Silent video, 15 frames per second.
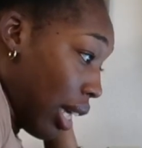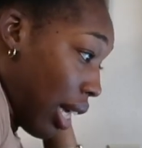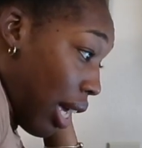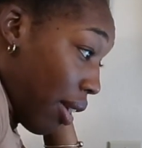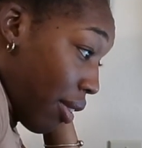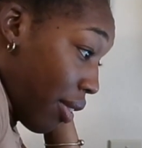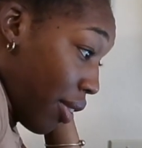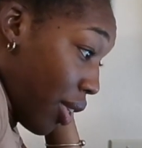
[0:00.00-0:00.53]

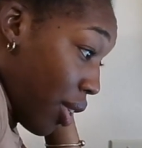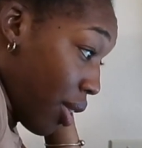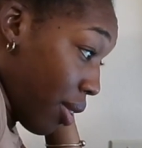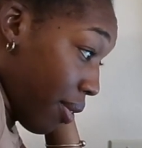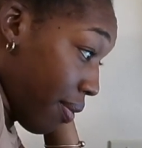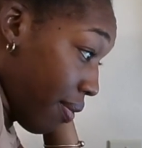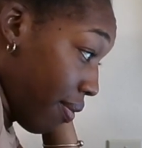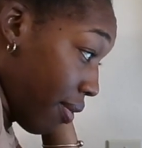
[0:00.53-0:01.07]
I don't even
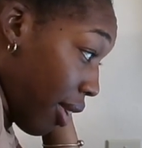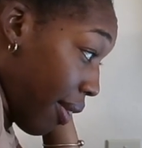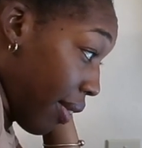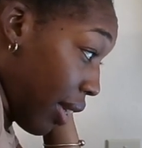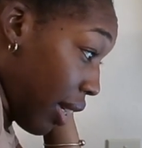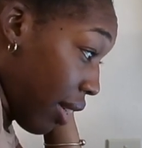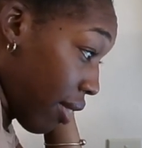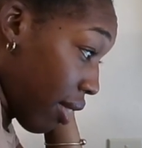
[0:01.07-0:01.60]
know how
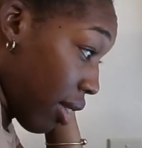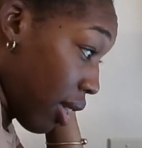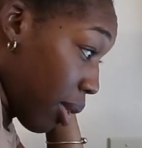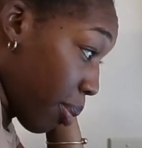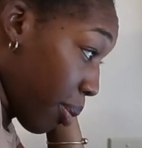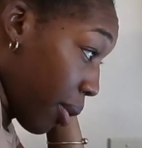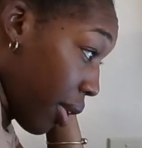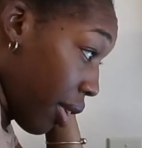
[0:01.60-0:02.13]
many years at
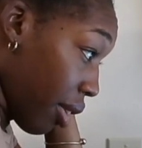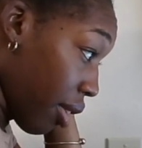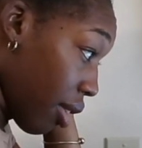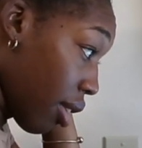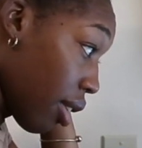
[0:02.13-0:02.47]
this point.